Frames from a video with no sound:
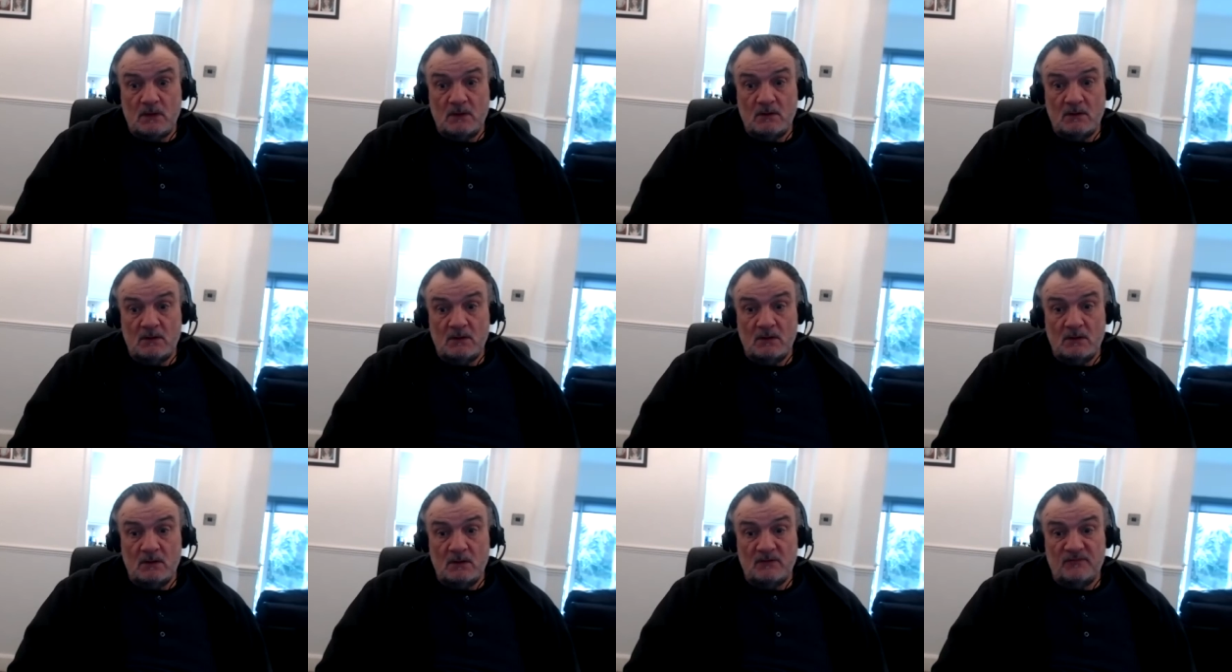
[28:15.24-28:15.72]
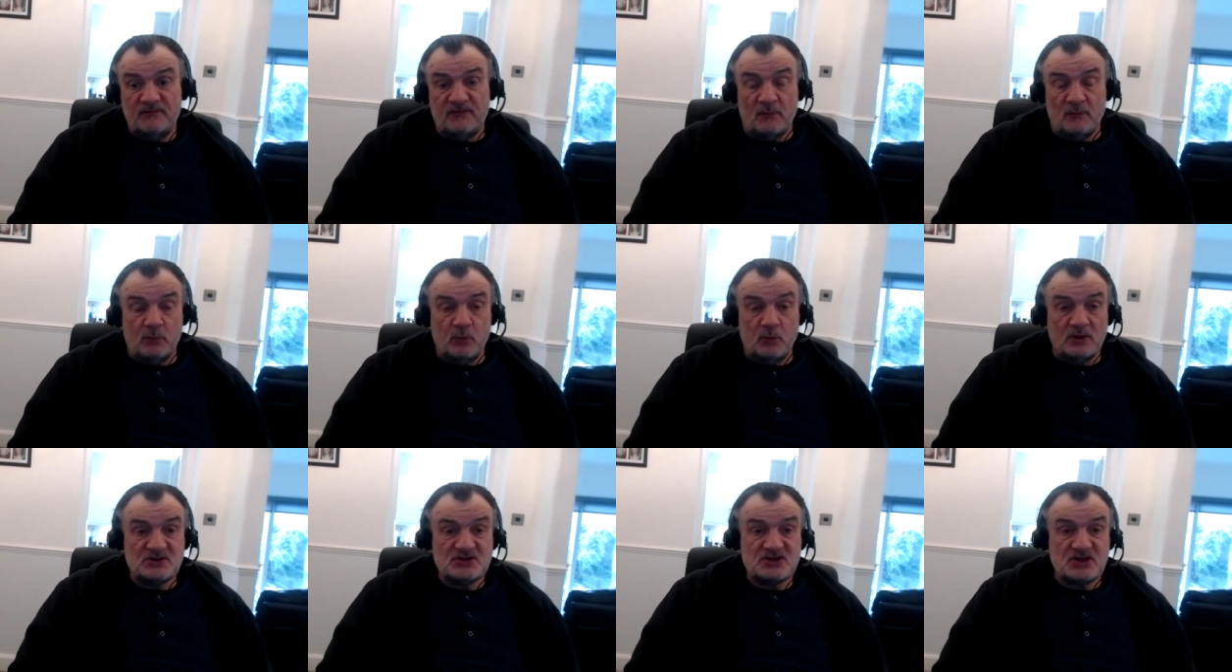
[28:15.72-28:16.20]
uh,
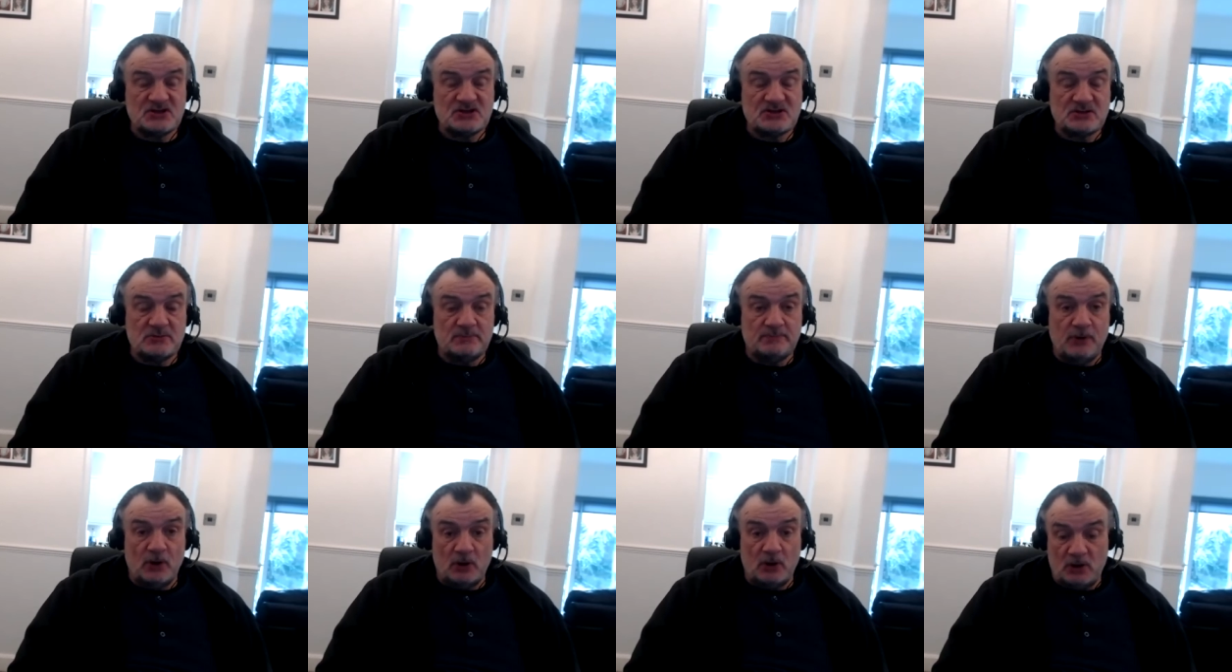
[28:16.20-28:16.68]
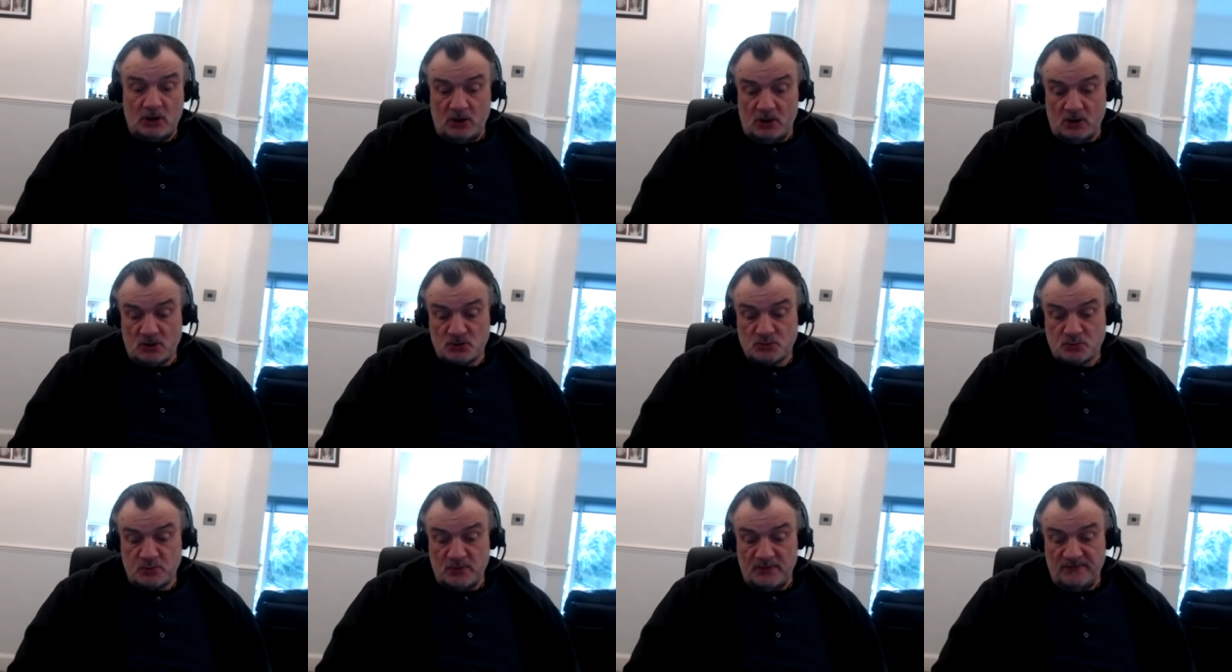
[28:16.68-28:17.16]
Football and
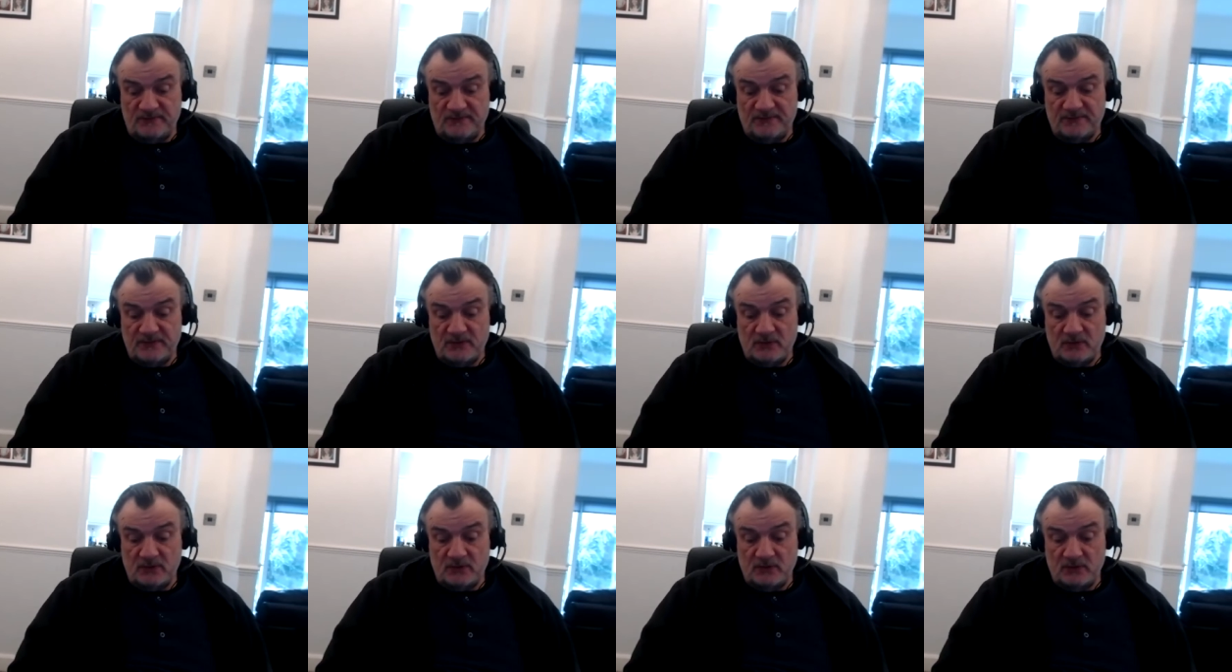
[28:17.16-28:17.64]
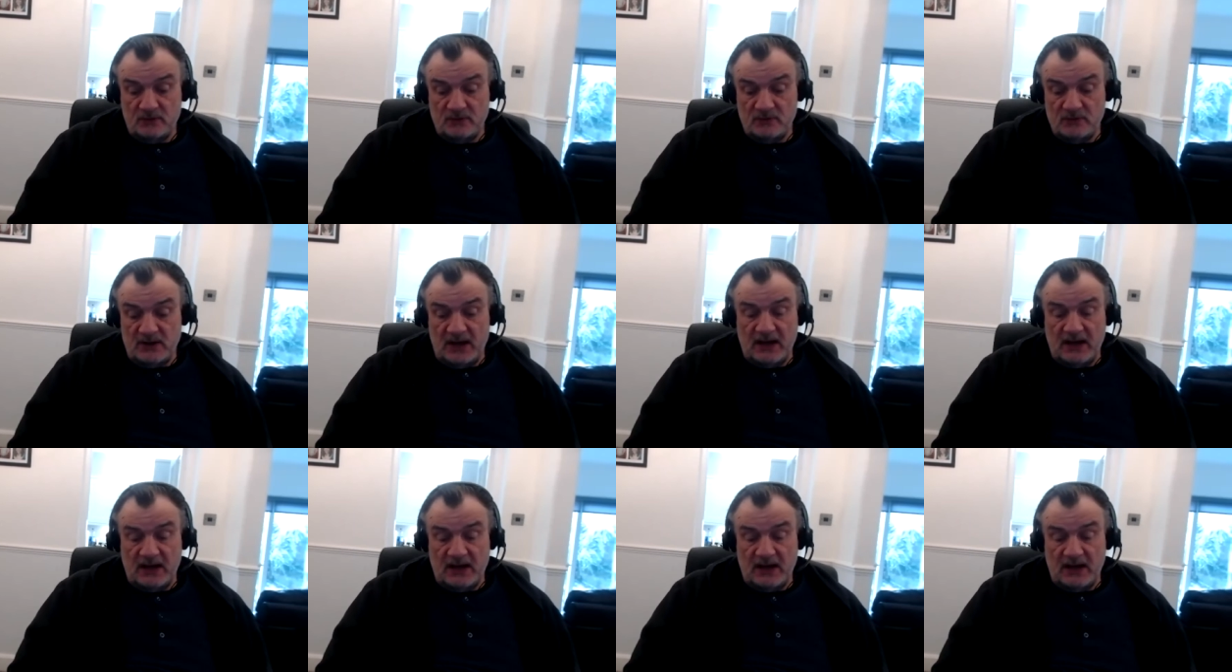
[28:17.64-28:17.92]
podcast with uh,